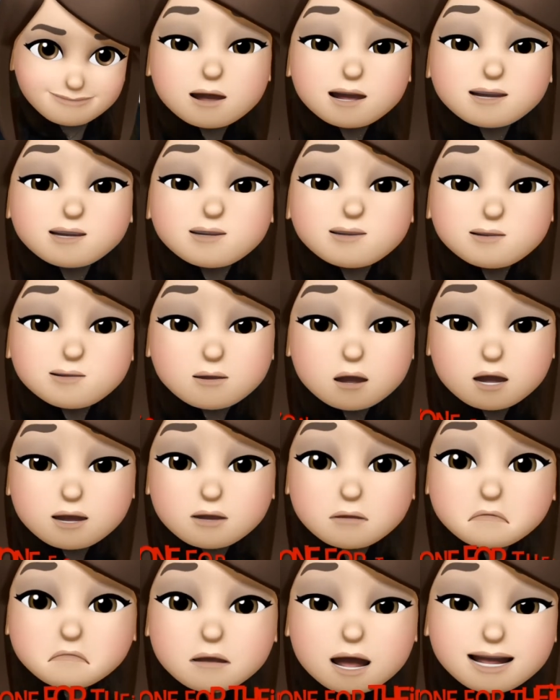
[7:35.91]
Do not
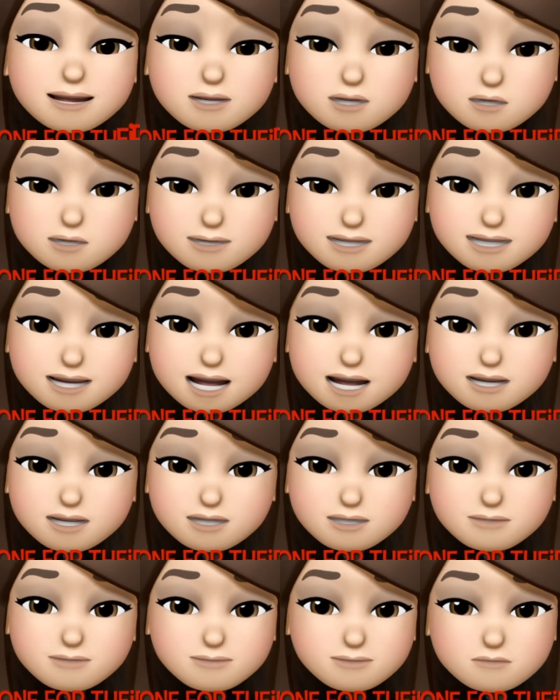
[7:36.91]
rush
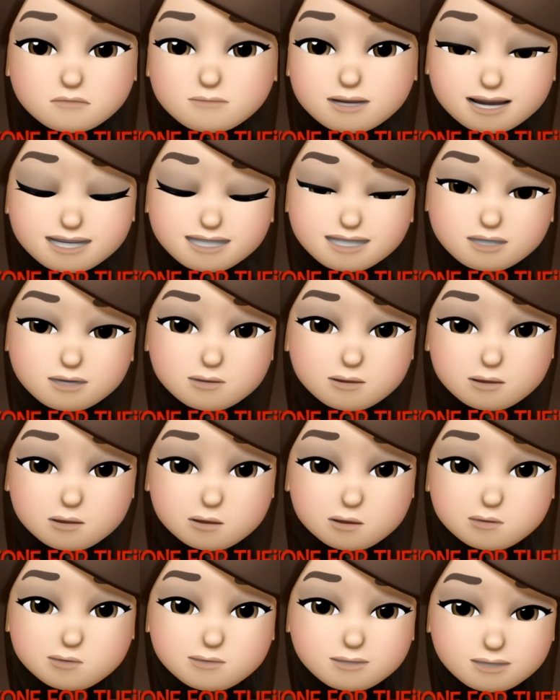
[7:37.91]
yourself to make the
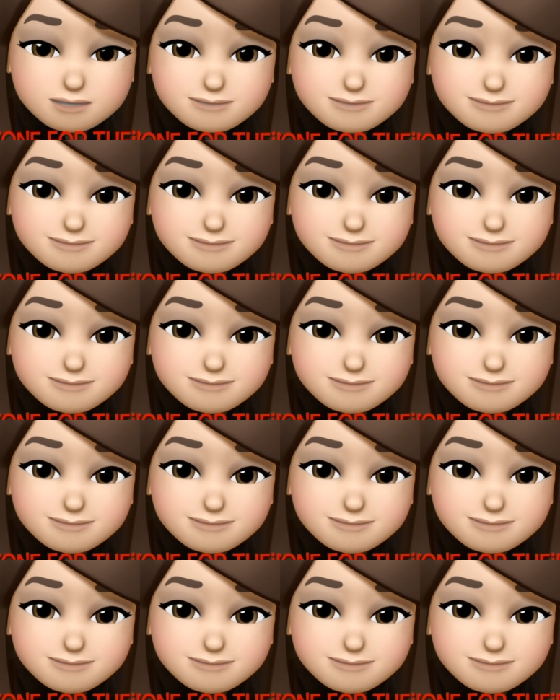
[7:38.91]
conclusion.